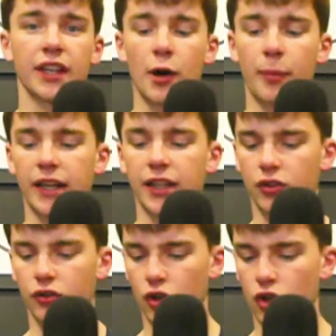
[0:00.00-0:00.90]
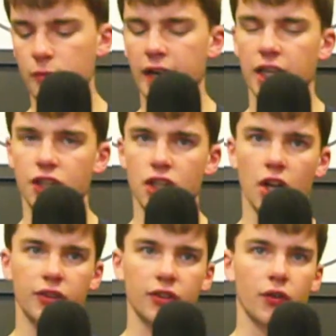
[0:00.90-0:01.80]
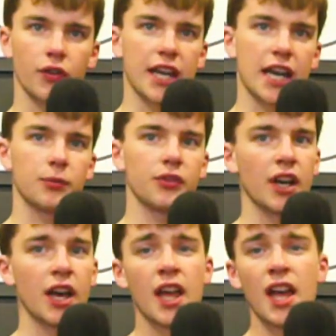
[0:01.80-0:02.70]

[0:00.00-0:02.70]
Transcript: Albania too many chances on the counter.